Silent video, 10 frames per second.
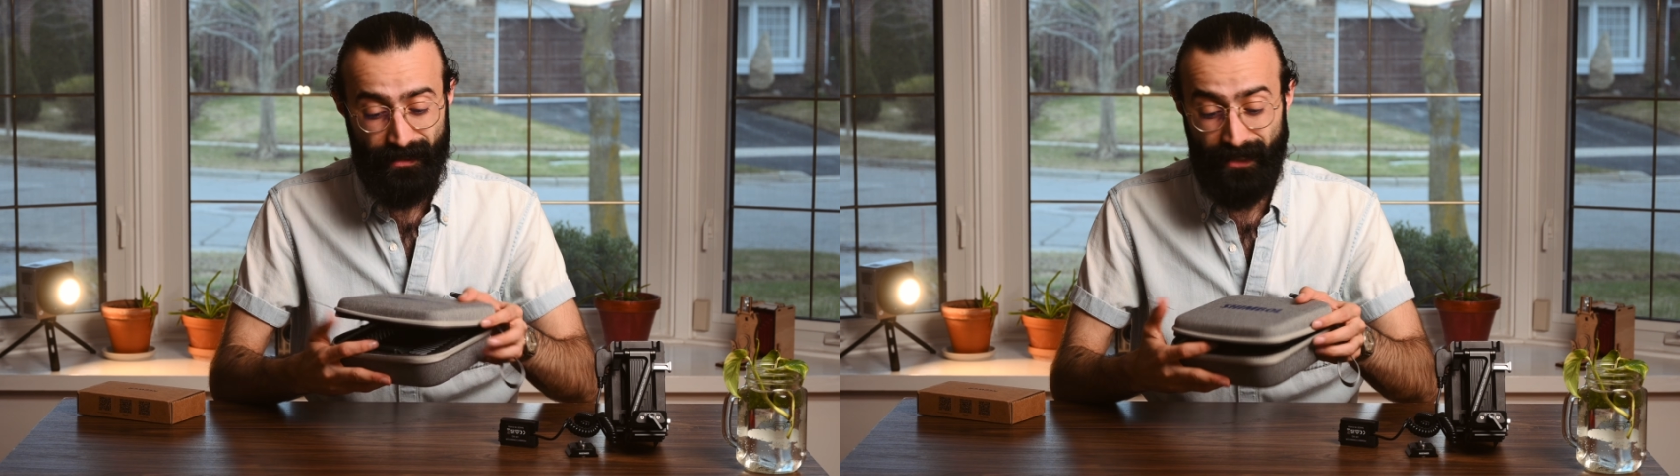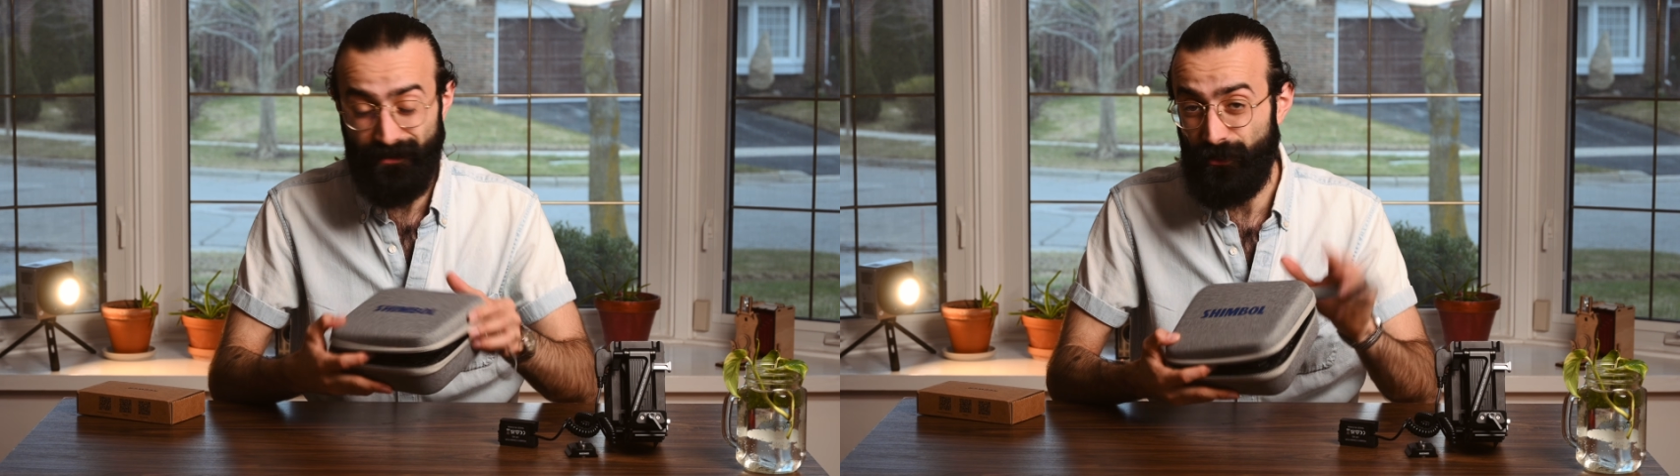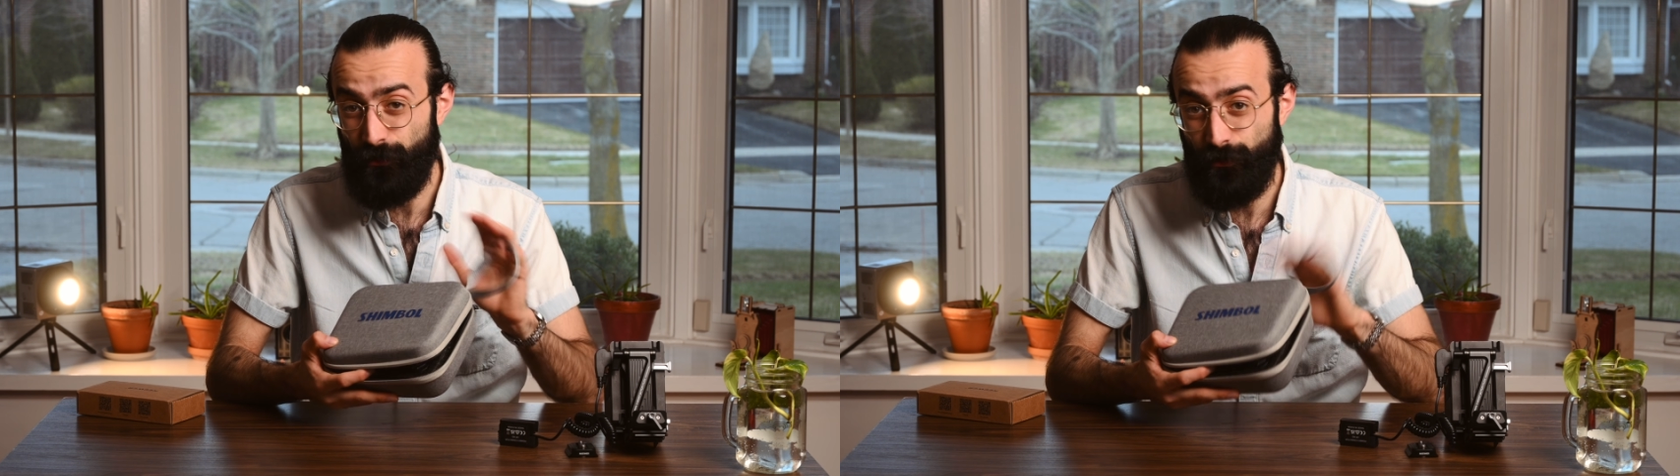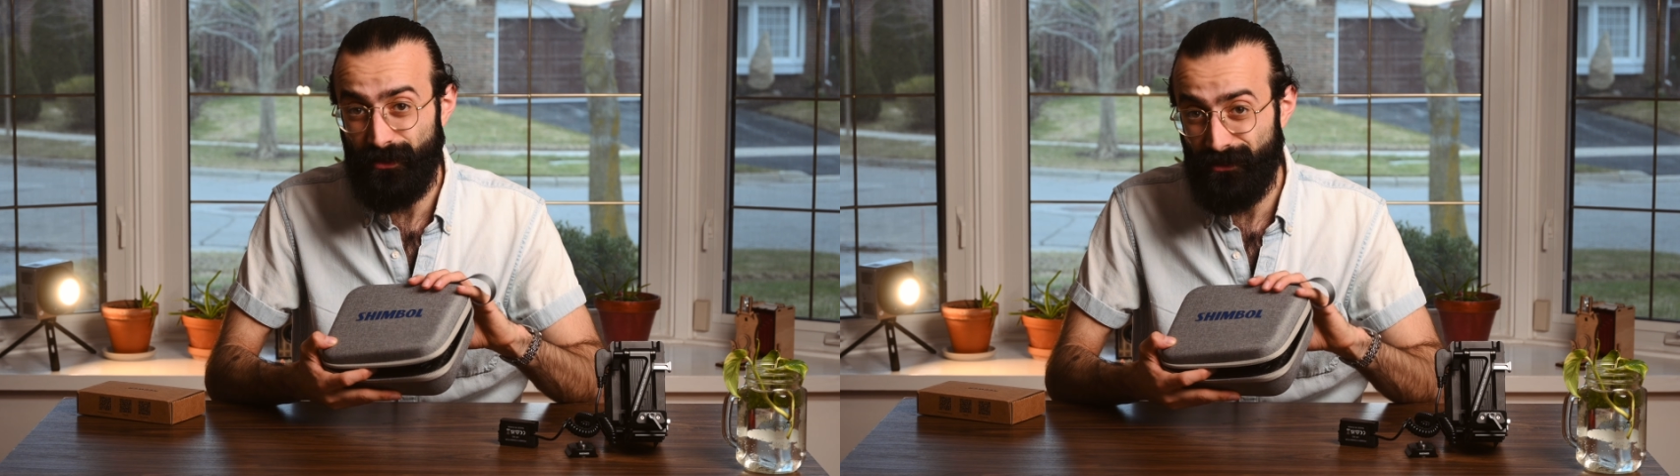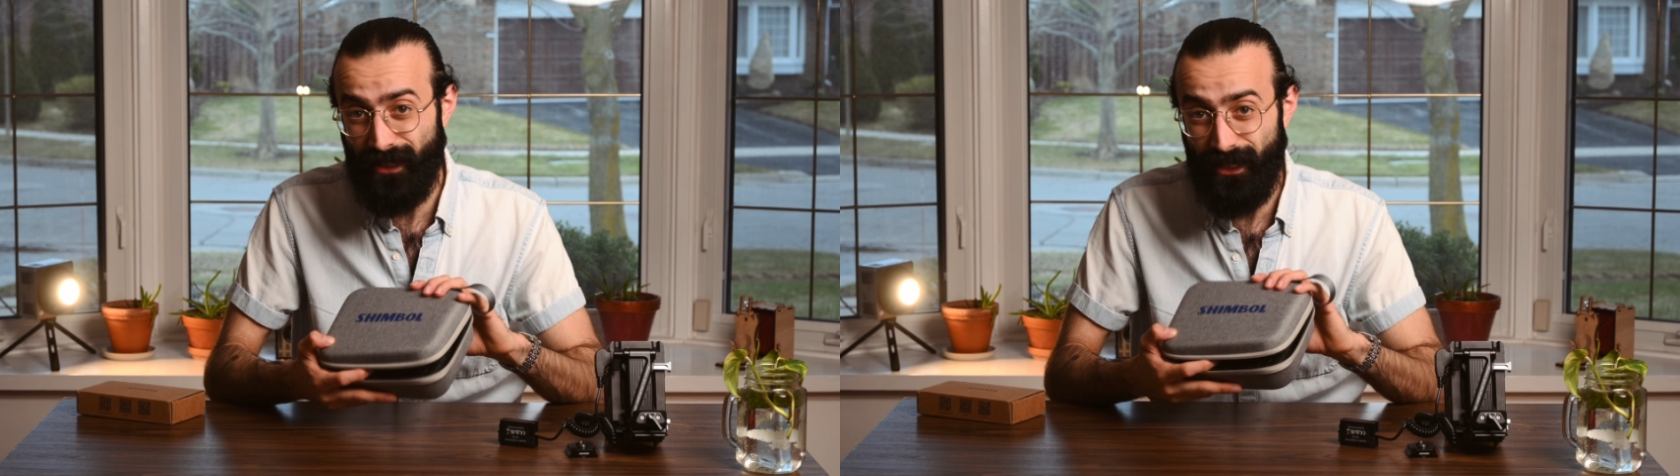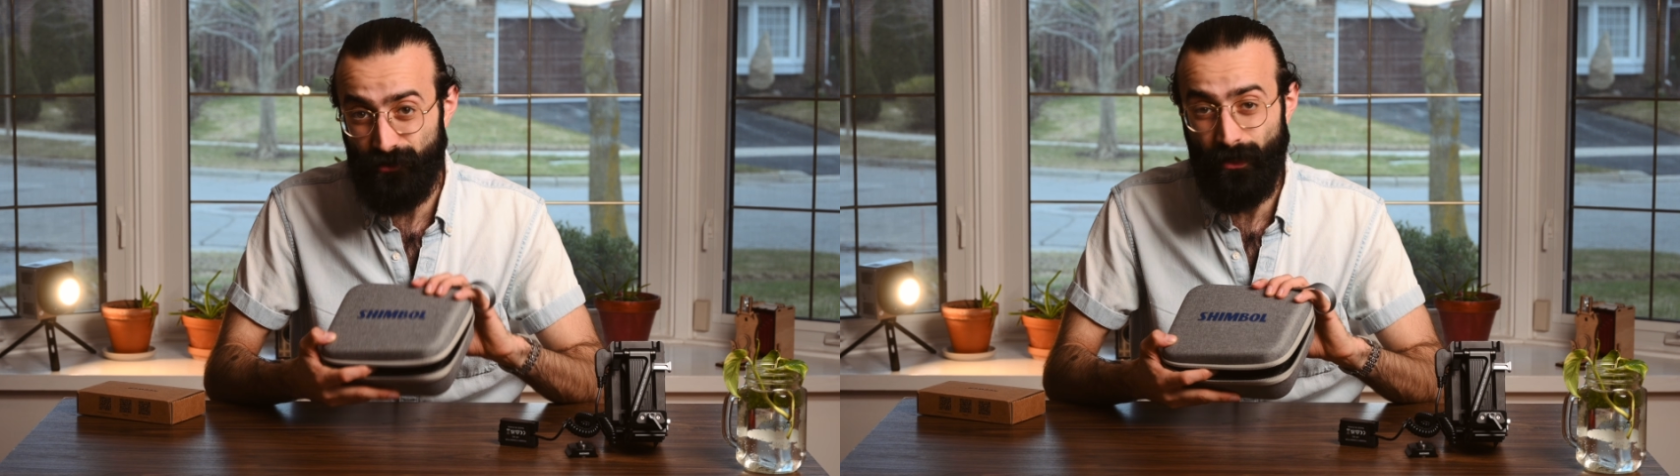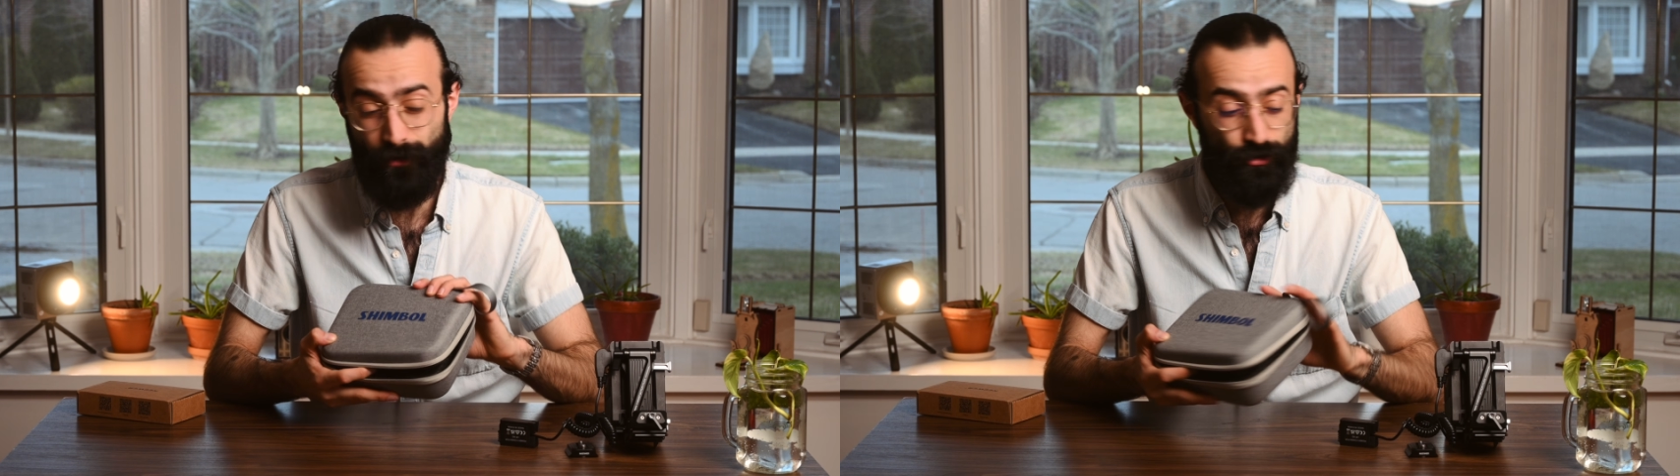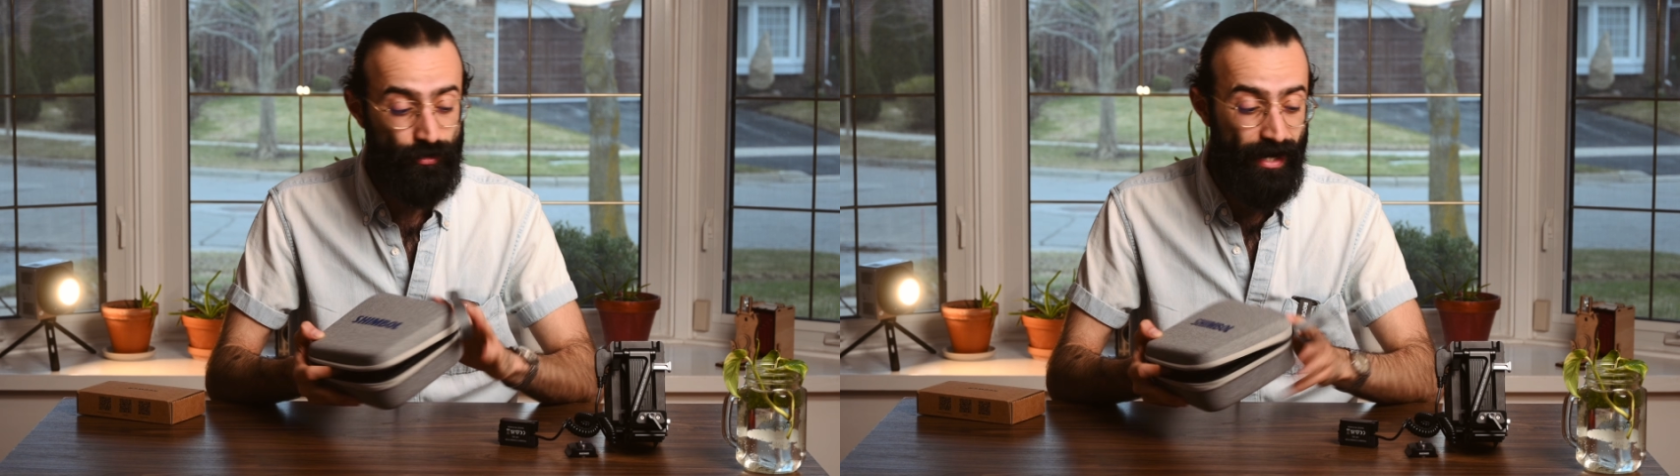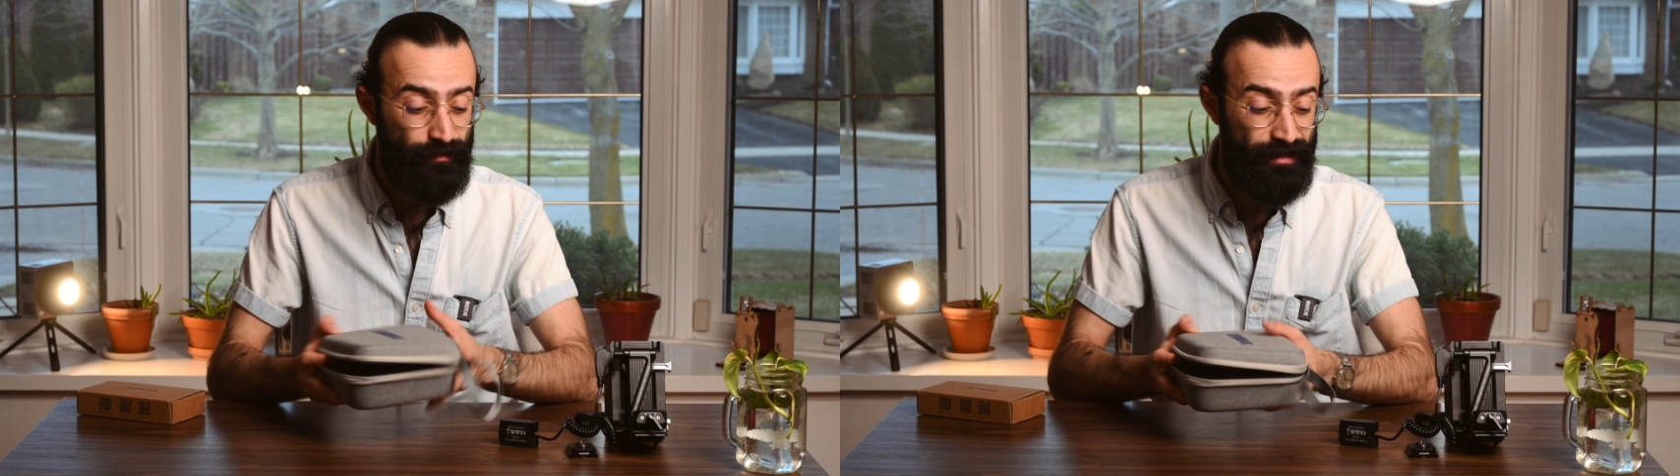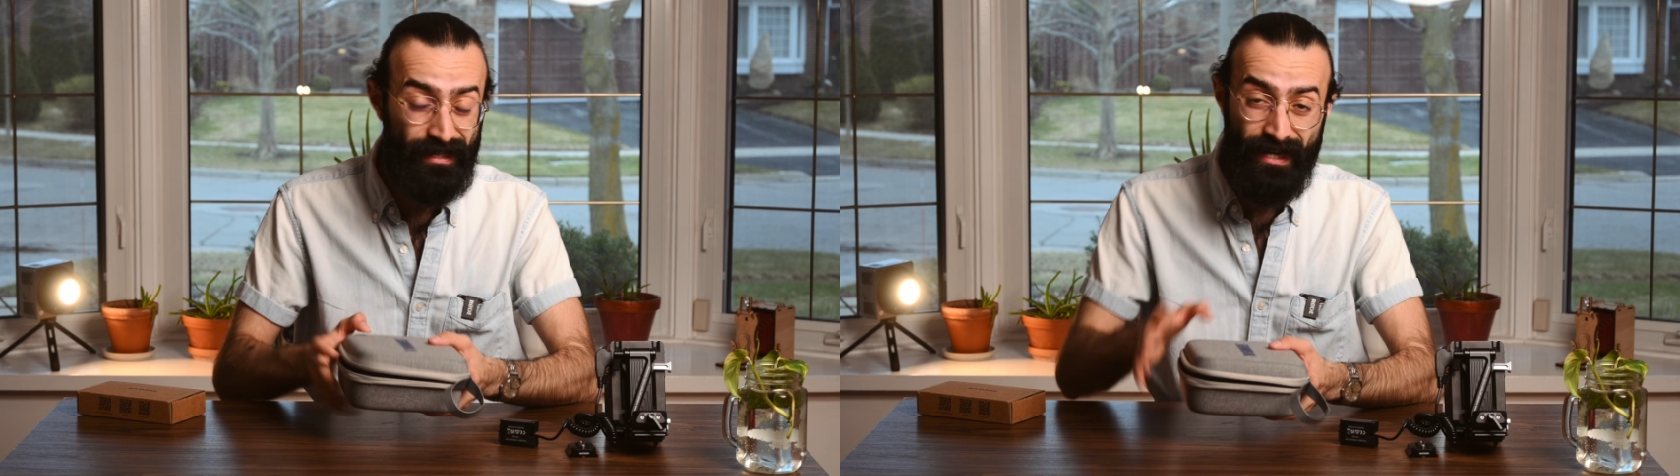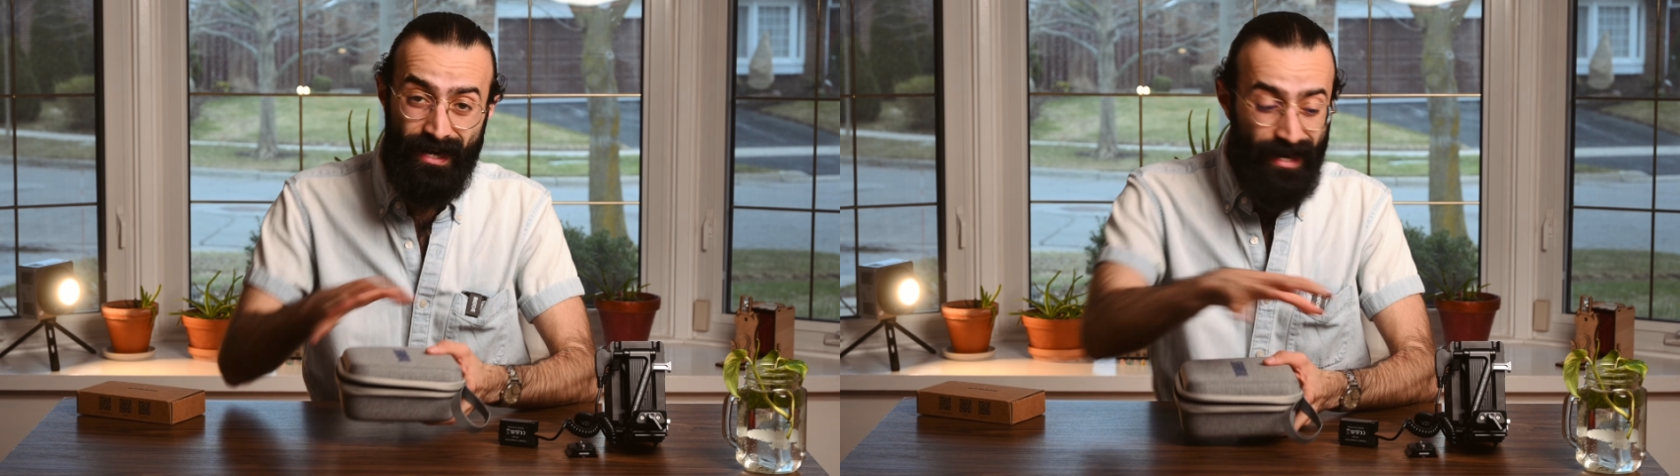and I did use this case when I was traveling.